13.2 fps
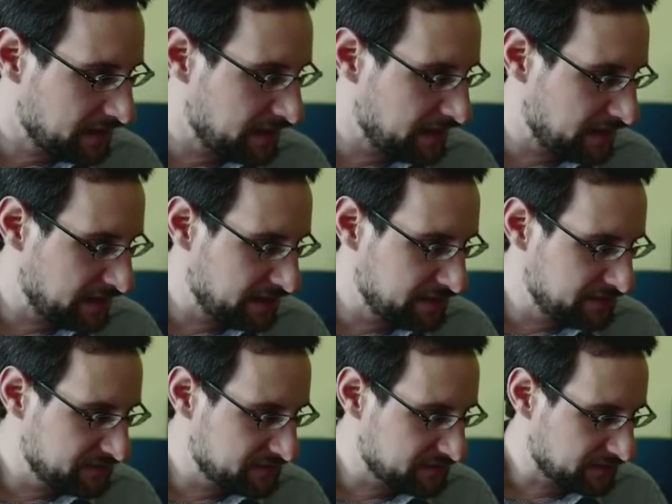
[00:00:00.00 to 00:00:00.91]

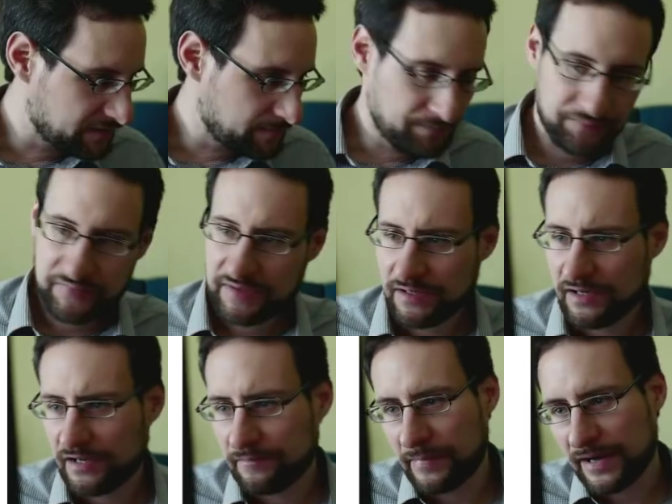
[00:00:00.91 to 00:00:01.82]
And um,
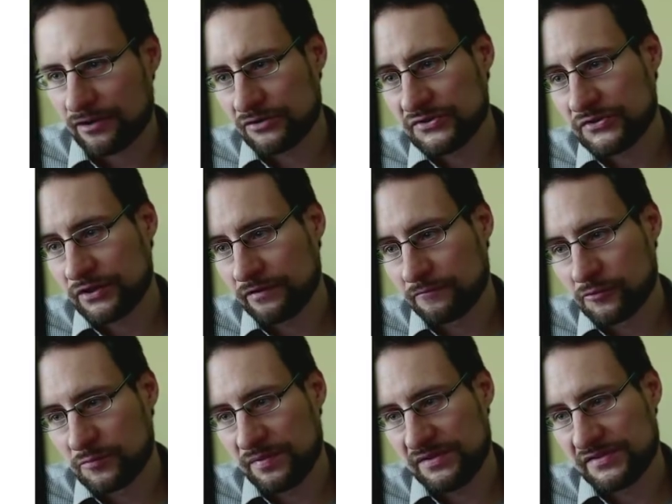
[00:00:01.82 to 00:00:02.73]
my concern
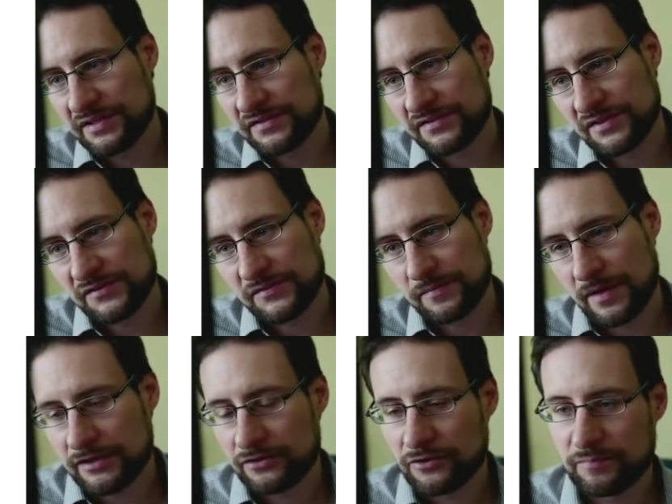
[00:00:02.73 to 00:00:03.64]
would be that this
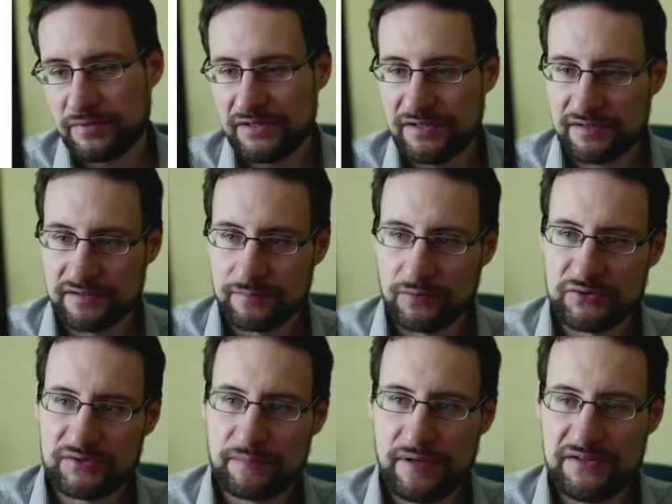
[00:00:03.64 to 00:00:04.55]
might not be the
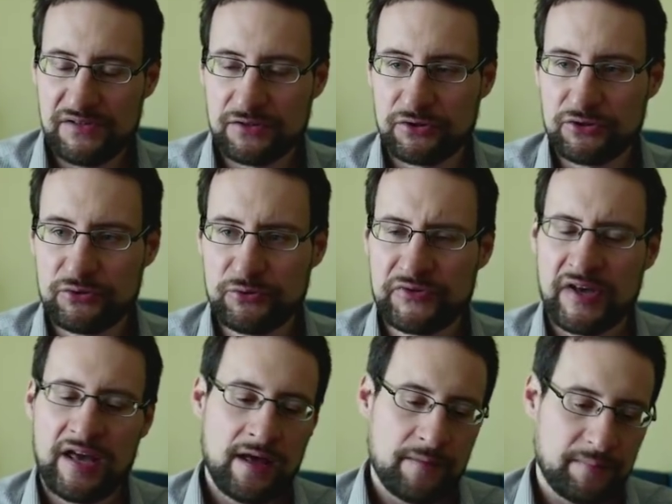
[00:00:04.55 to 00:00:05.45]
most amazing to use,
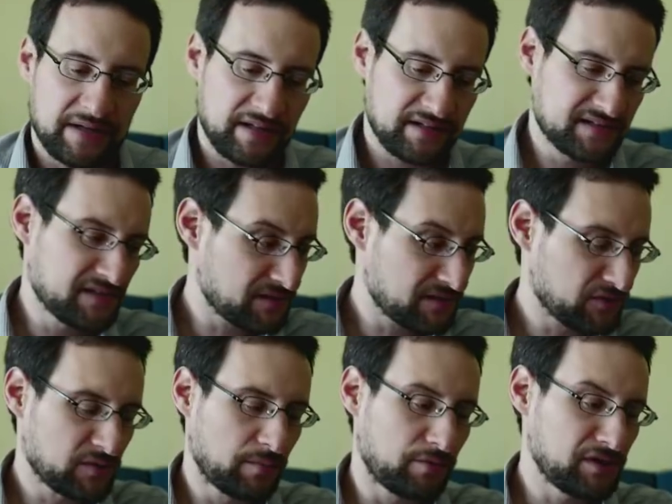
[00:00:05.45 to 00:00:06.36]
but this
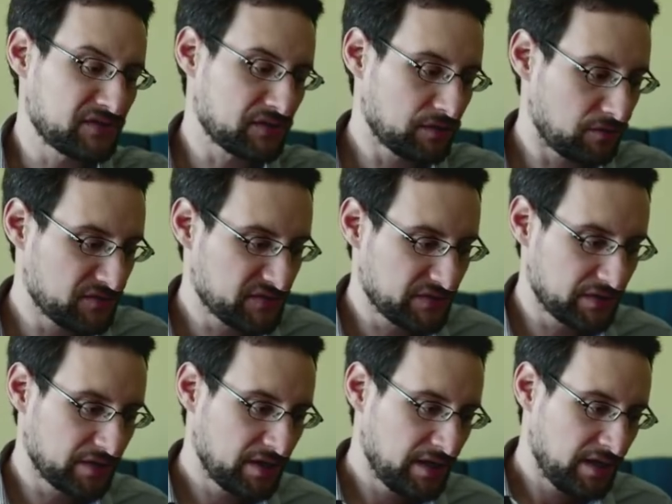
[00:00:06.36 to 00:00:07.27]
also boils down
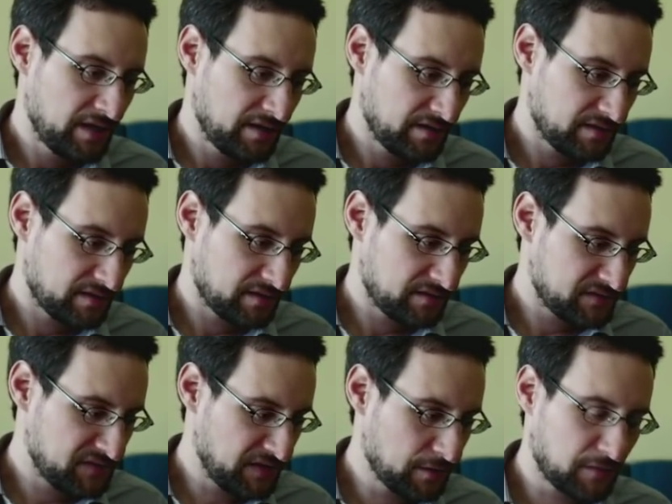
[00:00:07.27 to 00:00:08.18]
the
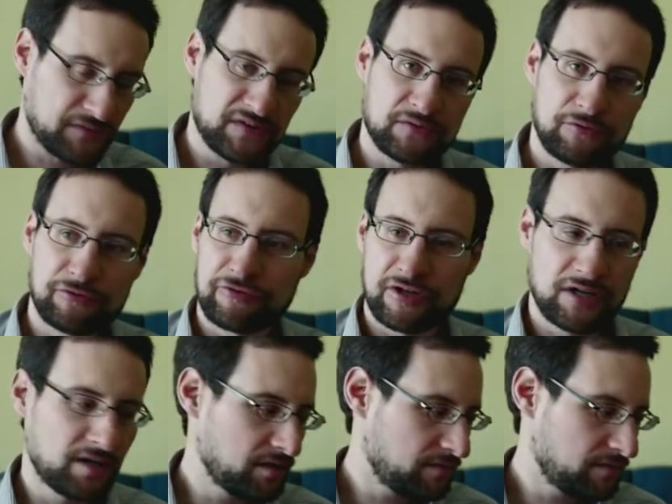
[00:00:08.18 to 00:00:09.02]
thing of this ultra